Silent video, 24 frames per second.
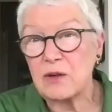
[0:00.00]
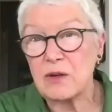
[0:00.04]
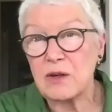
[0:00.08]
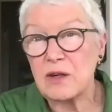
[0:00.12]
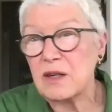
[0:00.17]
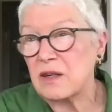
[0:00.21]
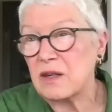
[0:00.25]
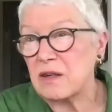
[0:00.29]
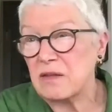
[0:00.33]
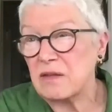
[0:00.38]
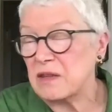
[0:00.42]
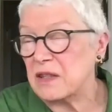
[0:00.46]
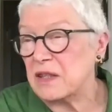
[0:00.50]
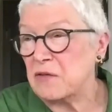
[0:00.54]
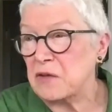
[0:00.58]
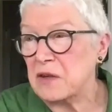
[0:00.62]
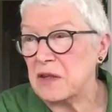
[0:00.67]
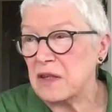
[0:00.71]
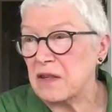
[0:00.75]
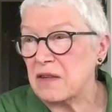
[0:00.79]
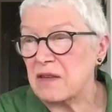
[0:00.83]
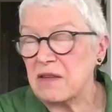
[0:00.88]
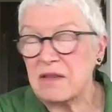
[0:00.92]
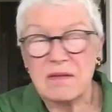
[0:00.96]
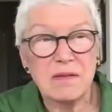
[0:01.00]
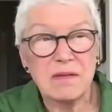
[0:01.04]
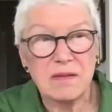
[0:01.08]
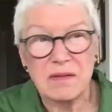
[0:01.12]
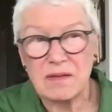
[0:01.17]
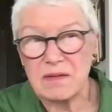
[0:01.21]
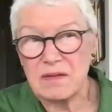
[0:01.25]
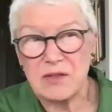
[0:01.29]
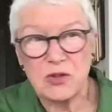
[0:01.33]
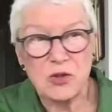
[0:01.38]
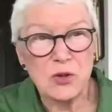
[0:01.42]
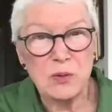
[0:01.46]
or even
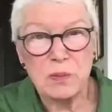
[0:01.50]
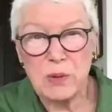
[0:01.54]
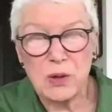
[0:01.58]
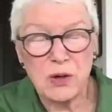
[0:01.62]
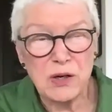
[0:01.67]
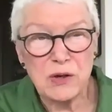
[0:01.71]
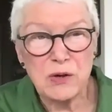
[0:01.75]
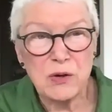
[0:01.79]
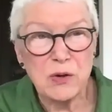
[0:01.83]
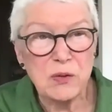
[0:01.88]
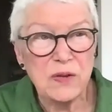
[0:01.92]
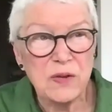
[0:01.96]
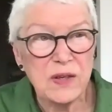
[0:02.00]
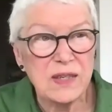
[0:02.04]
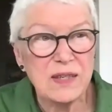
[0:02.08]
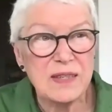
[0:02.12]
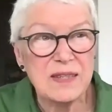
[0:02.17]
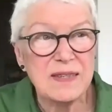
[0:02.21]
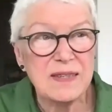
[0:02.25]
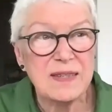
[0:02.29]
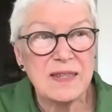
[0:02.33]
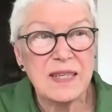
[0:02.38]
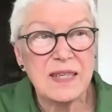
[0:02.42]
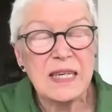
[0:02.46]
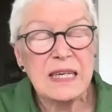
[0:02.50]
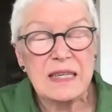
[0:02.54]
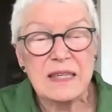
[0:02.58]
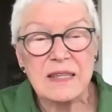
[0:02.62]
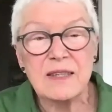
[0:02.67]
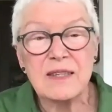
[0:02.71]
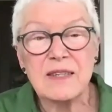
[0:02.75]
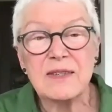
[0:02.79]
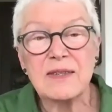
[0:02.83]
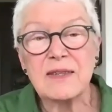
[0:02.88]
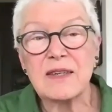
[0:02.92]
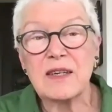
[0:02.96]
tomorrow, there's a
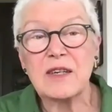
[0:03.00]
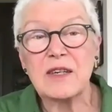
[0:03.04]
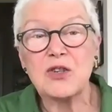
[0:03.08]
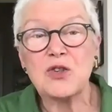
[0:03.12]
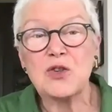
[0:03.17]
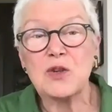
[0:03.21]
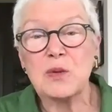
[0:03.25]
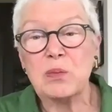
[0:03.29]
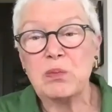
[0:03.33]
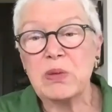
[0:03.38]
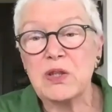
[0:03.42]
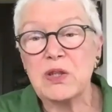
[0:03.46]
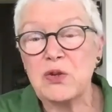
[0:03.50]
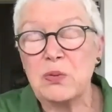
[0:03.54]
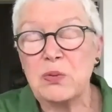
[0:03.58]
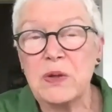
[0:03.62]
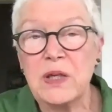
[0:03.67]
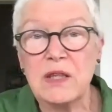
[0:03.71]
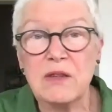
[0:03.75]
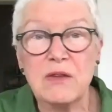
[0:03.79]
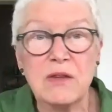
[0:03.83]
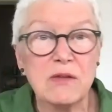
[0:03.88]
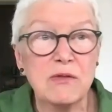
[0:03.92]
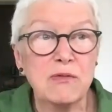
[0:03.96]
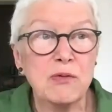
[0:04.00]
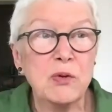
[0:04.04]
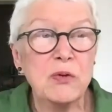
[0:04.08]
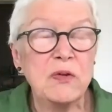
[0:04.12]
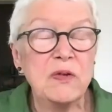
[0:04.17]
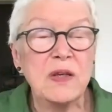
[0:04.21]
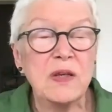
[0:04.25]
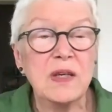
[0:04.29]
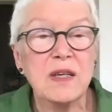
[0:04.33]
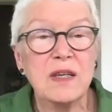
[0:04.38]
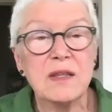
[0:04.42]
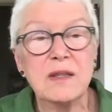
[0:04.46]
discussion between
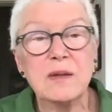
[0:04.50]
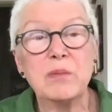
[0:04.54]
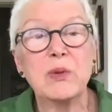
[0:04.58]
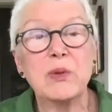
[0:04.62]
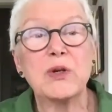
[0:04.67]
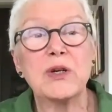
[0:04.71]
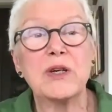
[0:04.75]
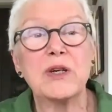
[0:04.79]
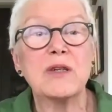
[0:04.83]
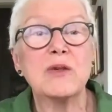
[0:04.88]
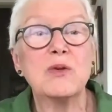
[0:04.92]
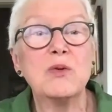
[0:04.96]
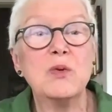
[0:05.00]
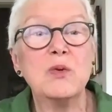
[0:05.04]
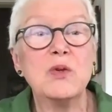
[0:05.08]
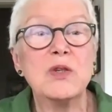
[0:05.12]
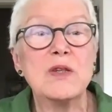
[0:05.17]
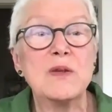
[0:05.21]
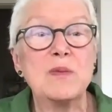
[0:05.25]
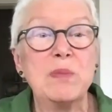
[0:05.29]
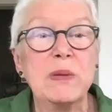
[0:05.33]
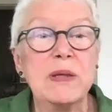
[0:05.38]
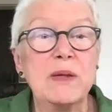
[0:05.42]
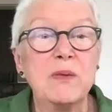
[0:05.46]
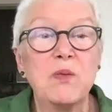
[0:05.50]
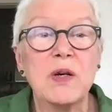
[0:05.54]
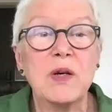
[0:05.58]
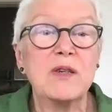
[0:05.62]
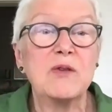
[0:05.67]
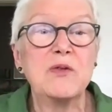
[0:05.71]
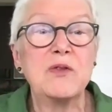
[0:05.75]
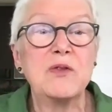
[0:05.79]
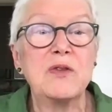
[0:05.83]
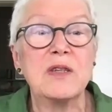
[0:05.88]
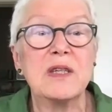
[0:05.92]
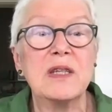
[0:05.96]
Ruthie Gilmore, who has been one
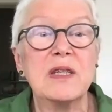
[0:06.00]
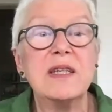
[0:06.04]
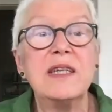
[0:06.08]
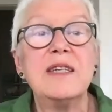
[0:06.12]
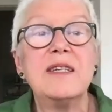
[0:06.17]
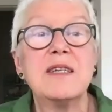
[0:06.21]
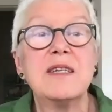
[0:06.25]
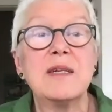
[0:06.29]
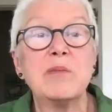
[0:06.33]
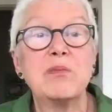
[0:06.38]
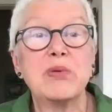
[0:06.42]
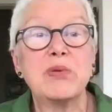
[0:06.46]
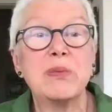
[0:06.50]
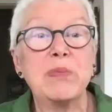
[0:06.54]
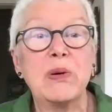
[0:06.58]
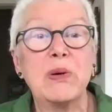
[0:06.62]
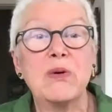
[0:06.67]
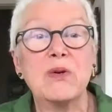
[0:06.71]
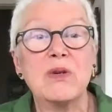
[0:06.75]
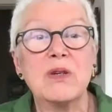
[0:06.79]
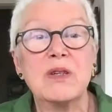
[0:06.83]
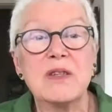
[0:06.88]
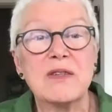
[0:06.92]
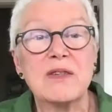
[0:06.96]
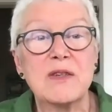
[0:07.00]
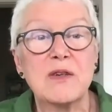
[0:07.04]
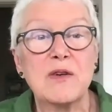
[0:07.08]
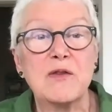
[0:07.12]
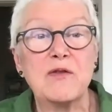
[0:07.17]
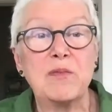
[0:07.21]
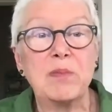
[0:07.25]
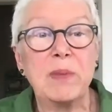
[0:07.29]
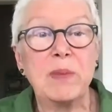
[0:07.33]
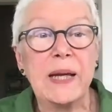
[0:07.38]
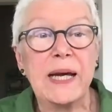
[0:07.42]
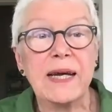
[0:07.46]
of the leading proponents
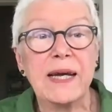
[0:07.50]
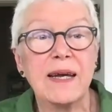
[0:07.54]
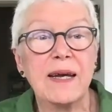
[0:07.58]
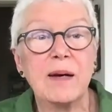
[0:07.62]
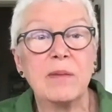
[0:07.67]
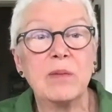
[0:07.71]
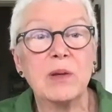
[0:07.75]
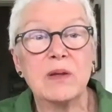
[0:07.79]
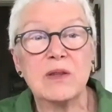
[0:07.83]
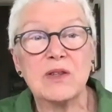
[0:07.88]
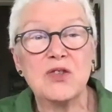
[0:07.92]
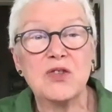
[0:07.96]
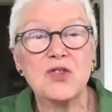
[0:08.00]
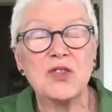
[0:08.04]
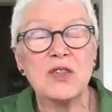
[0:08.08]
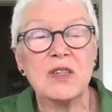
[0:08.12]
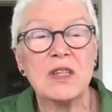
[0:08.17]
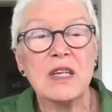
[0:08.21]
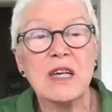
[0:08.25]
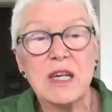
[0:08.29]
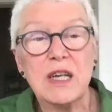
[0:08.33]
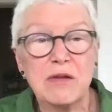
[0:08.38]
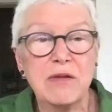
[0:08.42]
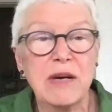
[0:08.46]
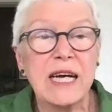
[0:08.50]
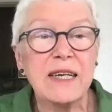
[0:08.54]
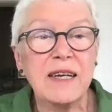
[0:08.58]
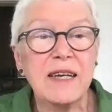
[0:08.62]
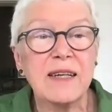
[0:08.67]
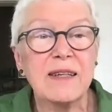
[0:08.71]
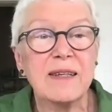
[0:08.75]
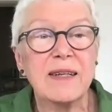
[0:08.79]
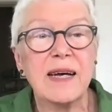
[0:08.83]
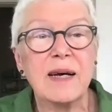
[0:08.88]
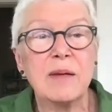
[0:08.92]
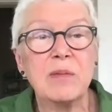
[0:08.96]
of Black abolition,
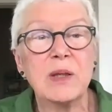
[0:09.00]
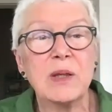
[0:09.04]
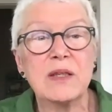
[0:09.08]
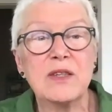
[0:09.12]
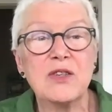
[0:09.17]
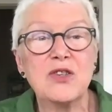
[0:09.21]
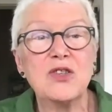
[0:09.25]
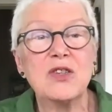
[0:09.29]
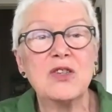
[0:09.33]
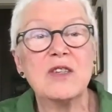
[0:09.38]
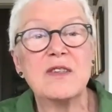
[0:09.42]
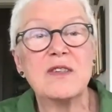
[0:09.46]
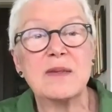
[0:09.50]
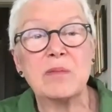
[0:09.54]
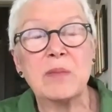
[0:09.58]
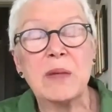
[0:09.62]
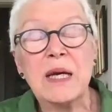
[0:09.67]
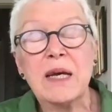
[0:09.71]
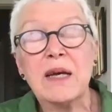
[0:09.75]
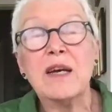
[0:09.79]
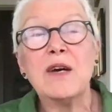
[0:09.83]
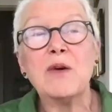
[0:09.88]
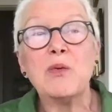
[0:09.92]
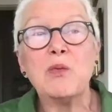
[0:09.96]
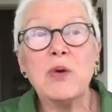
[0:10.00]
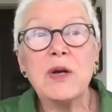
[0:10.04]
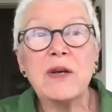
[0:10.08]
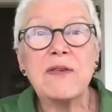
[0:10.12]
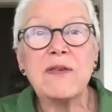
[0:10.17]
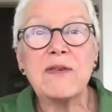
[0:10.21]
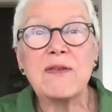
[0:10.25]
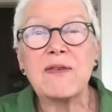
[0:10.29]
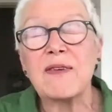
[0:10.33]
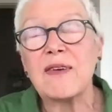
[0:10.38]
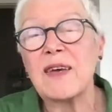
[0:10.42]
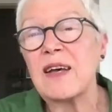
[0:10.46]
radical abolitionism,
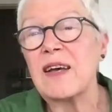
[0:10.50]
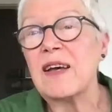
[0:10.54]
with